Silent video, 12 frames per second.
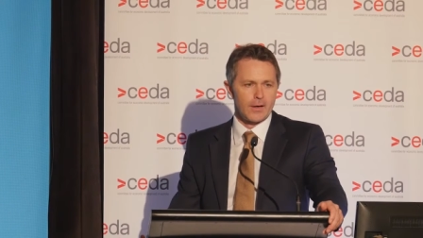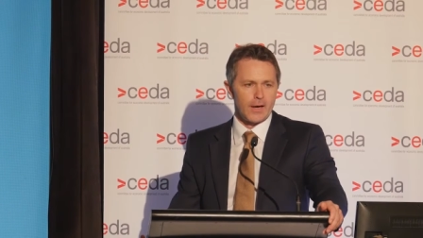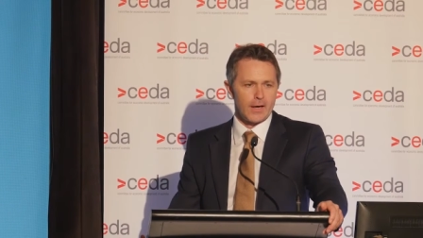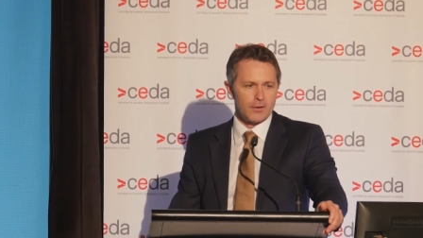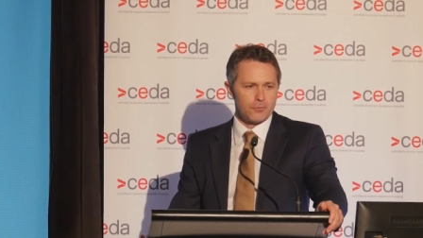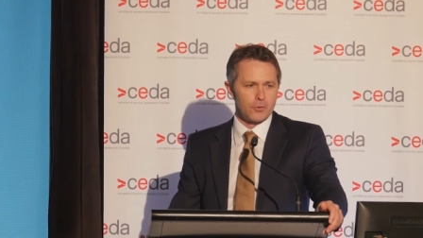
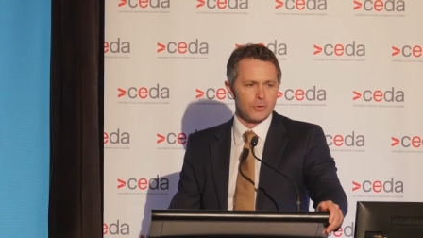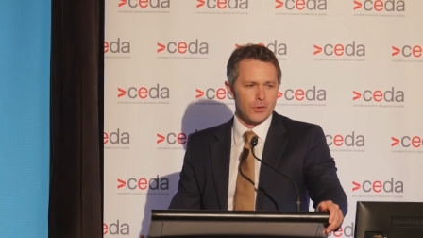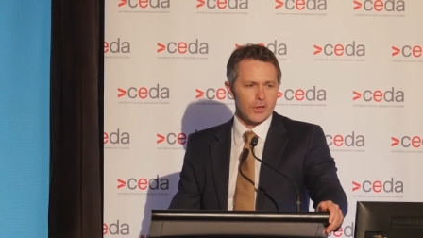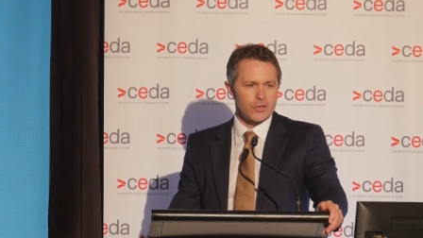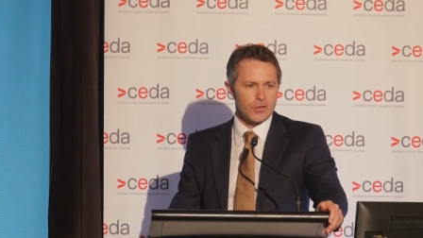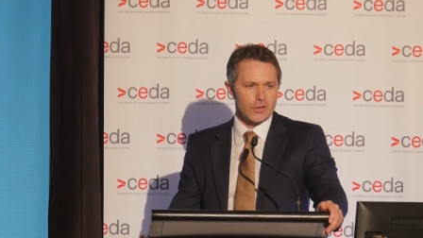and in full
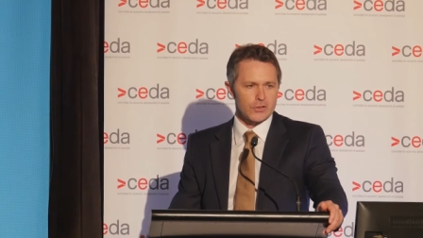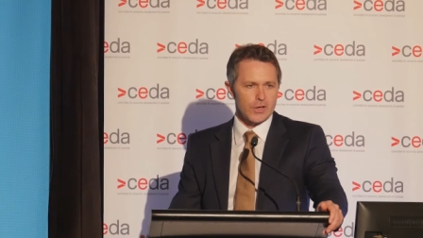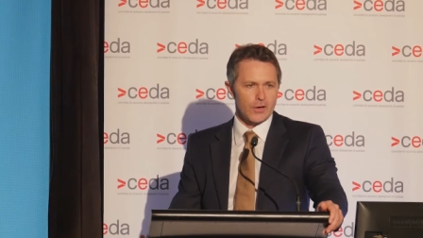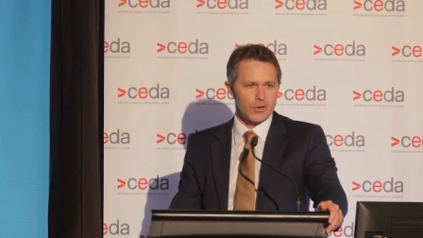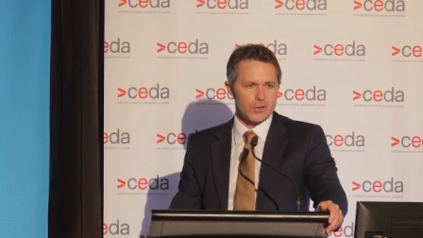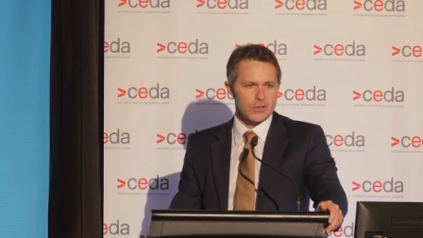knowledge that it's
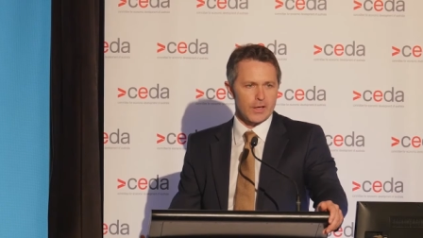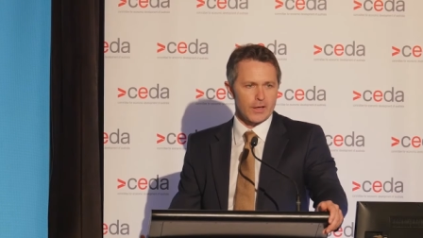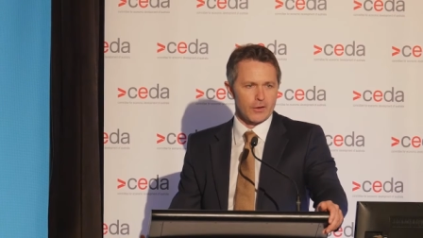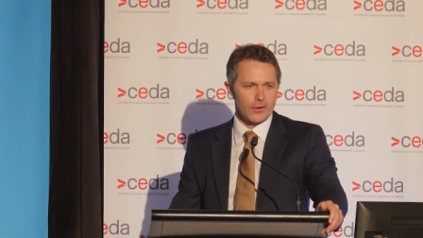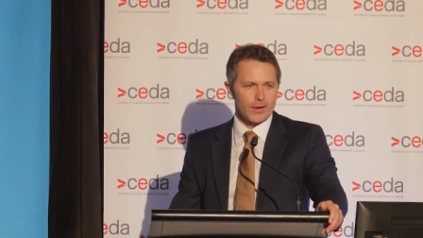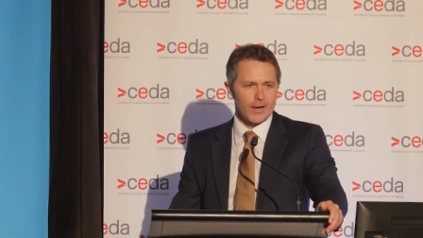going to take
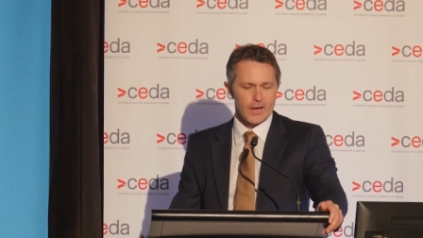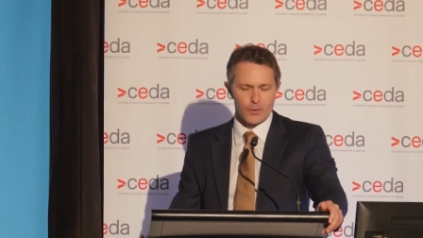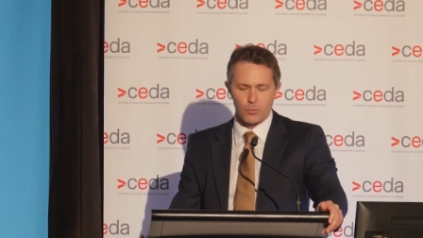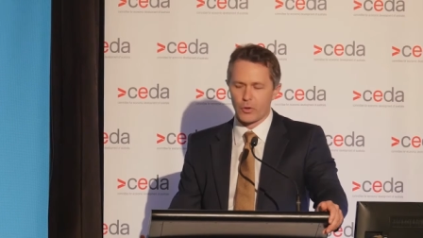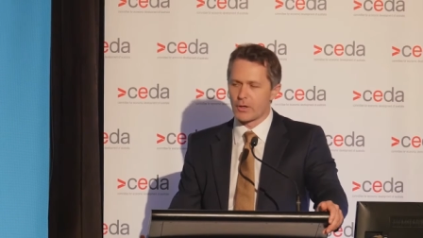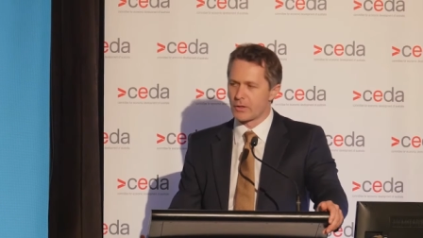a lot of
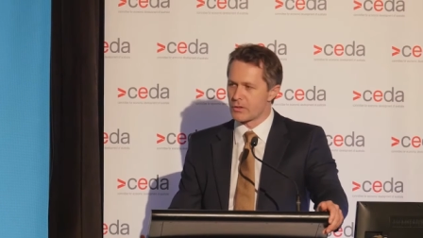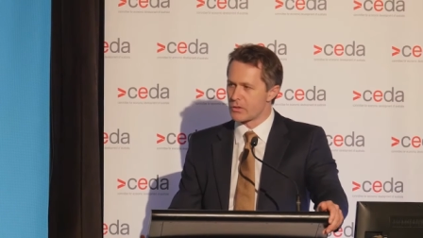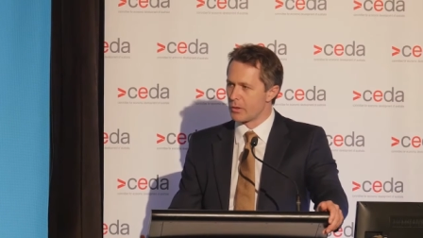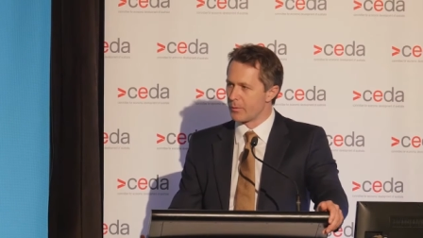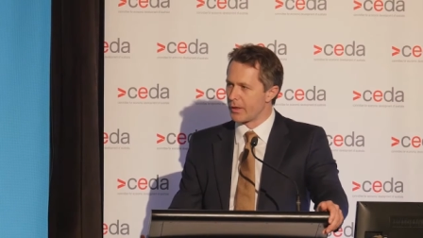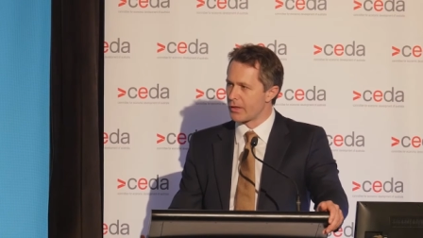hard work and
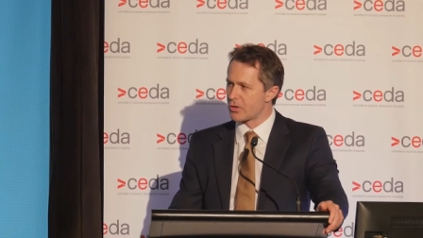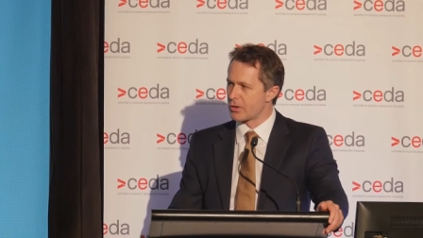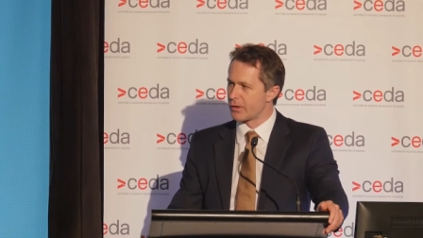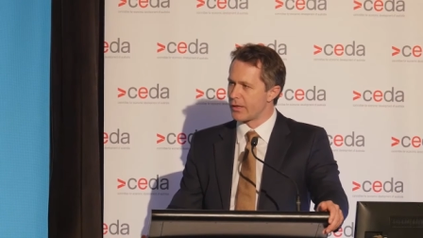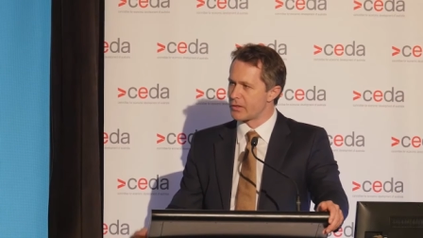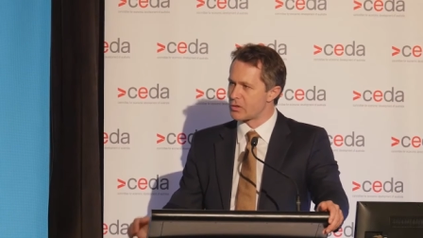
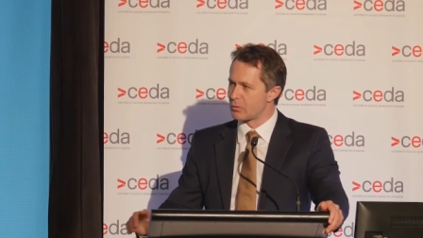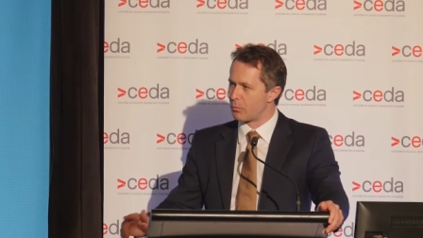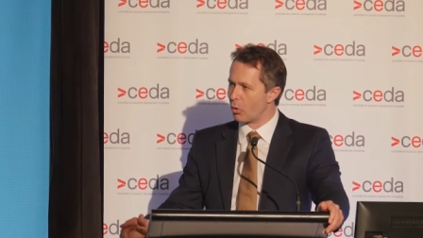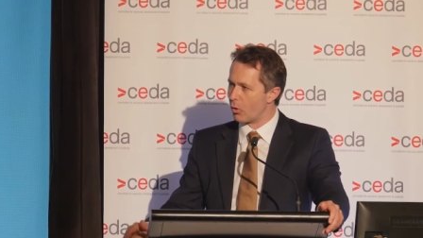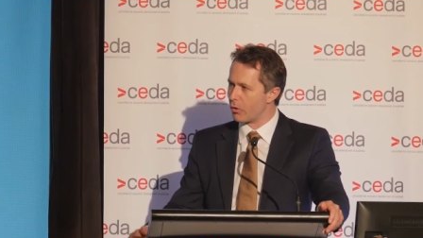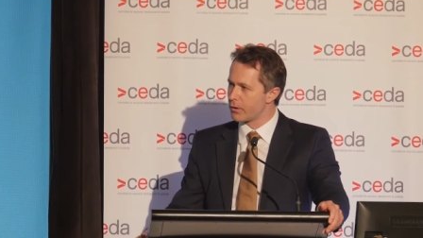determination and
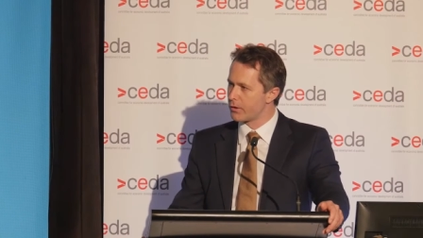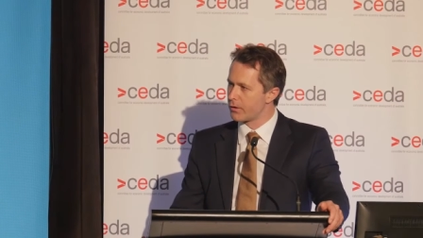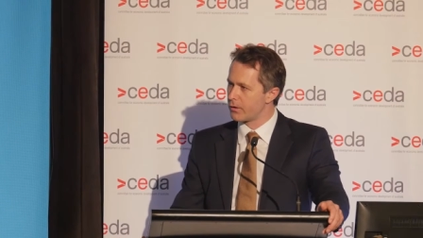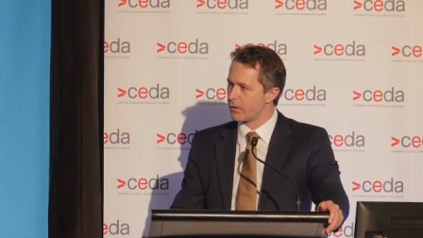support